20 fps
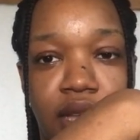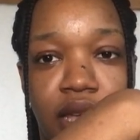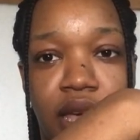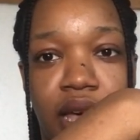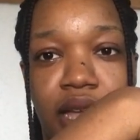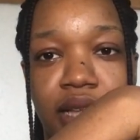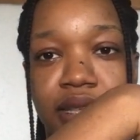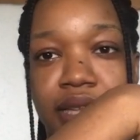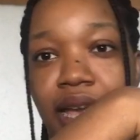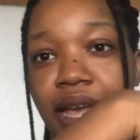
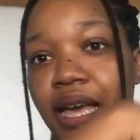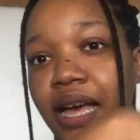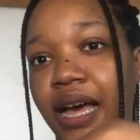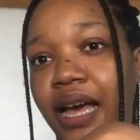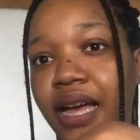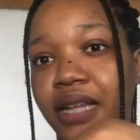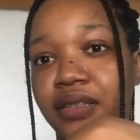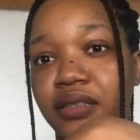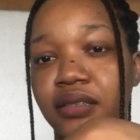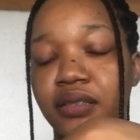and i
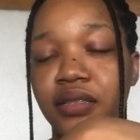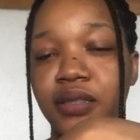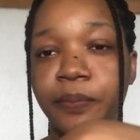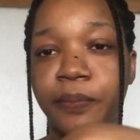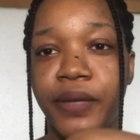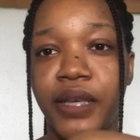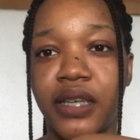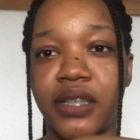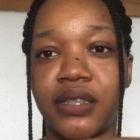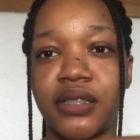had
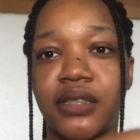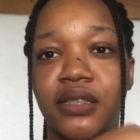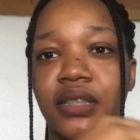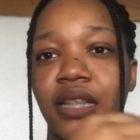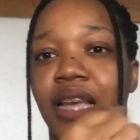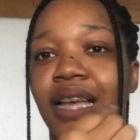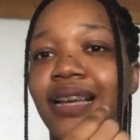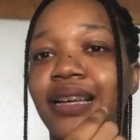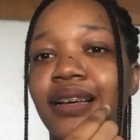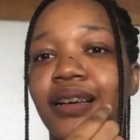space
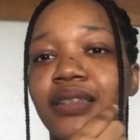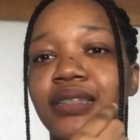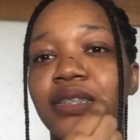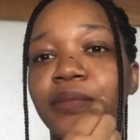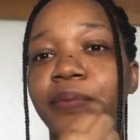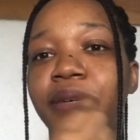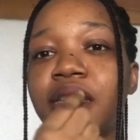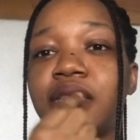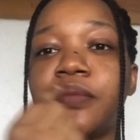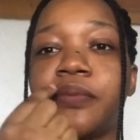like
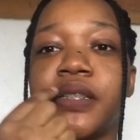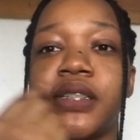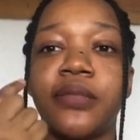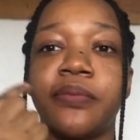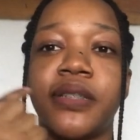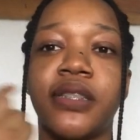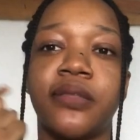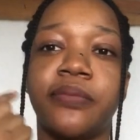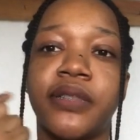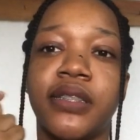space space
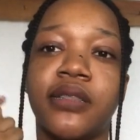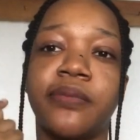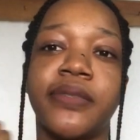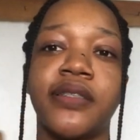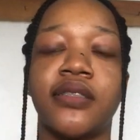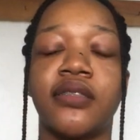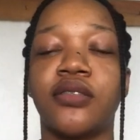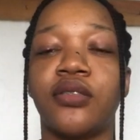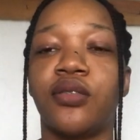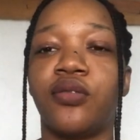space space
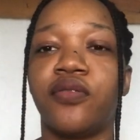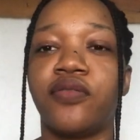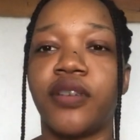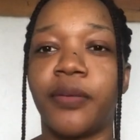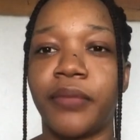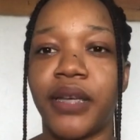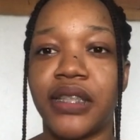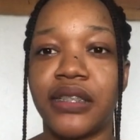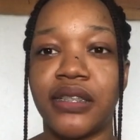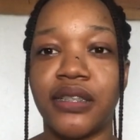space all over
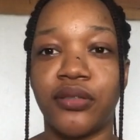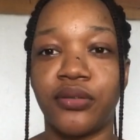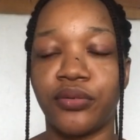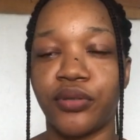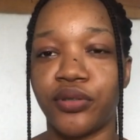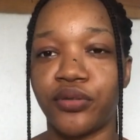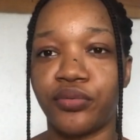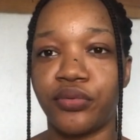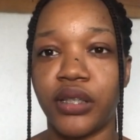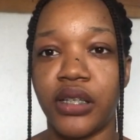my teeth it
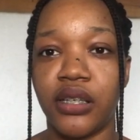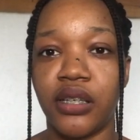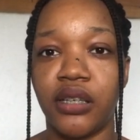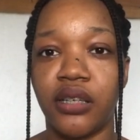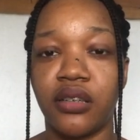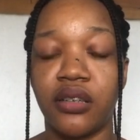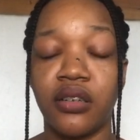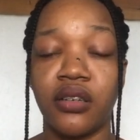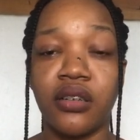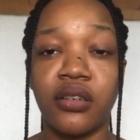was really
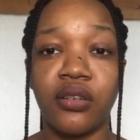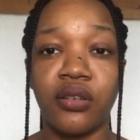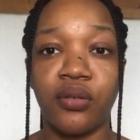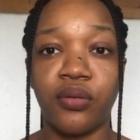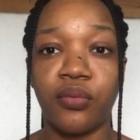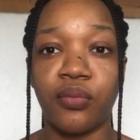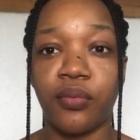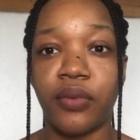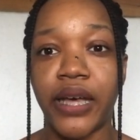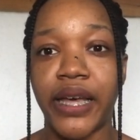
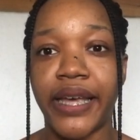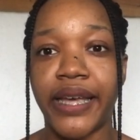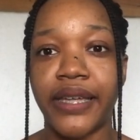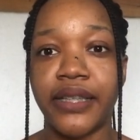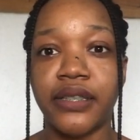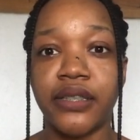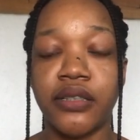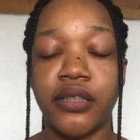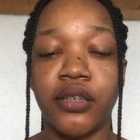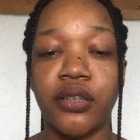wide
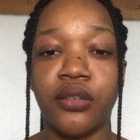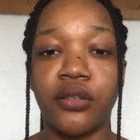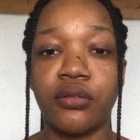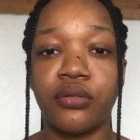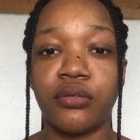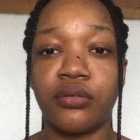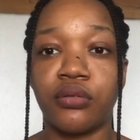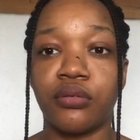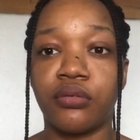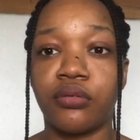
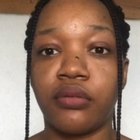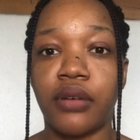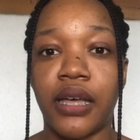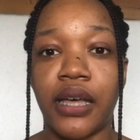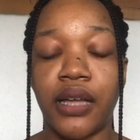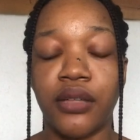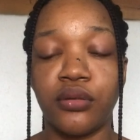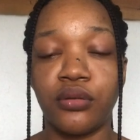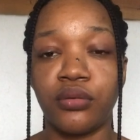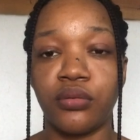so i
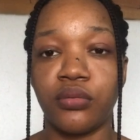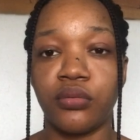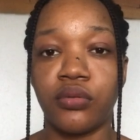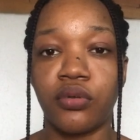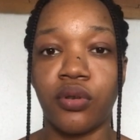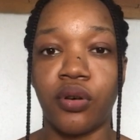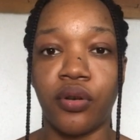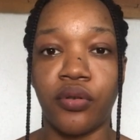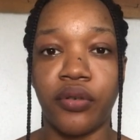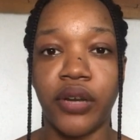had to
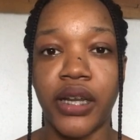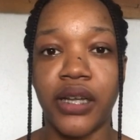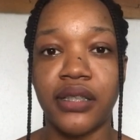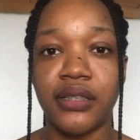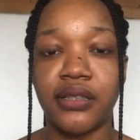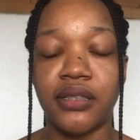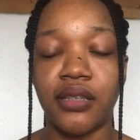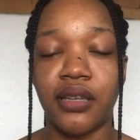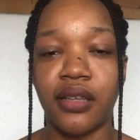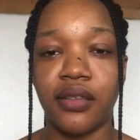
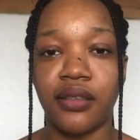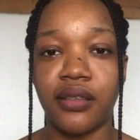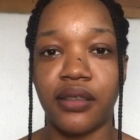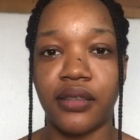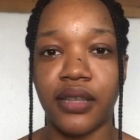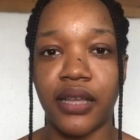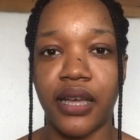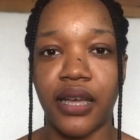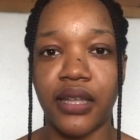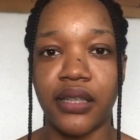correct
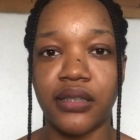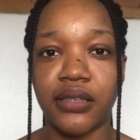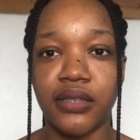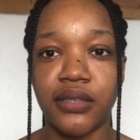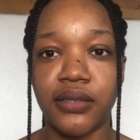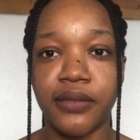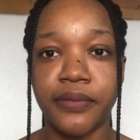that